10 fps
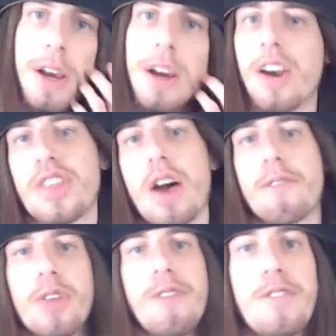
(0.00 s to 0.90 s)
I
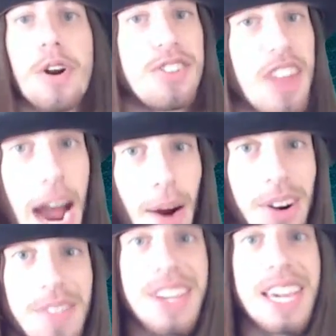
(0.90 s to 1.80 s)
thought for the first
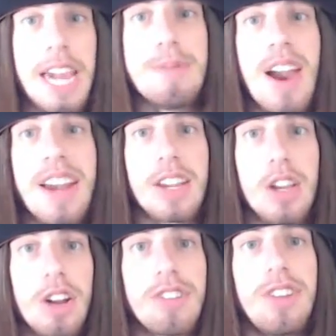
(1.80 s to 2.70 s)
hour of the game you had to
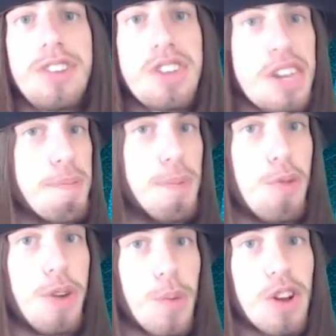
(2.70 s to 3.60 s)
constantly keep
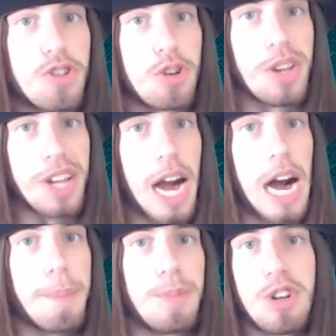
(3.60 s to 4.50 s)
moving while shooting
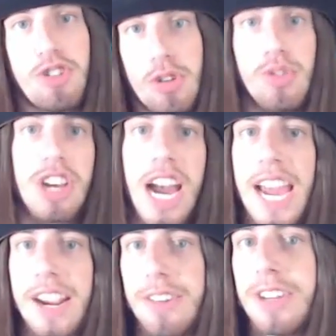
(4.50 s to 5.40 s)
up to shoot
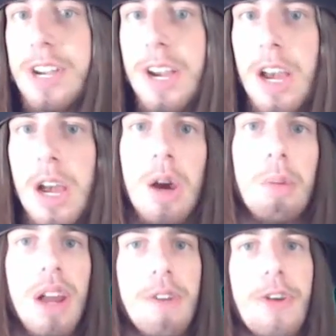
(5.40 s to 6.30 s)
diagonally.
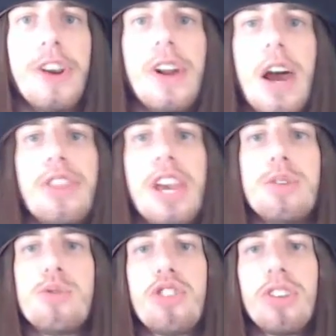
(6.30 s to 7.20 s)
But I figured out that
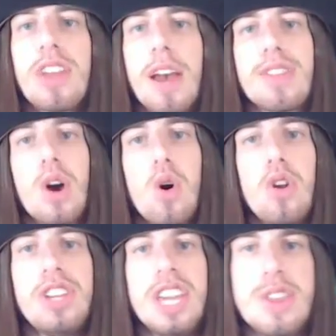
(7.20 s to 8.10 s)
you just have to
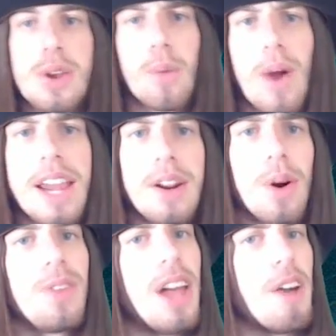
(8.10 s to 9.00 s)
hold either right
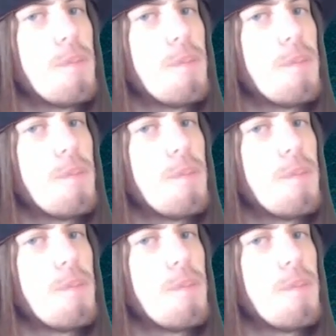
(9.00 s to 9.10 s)
or left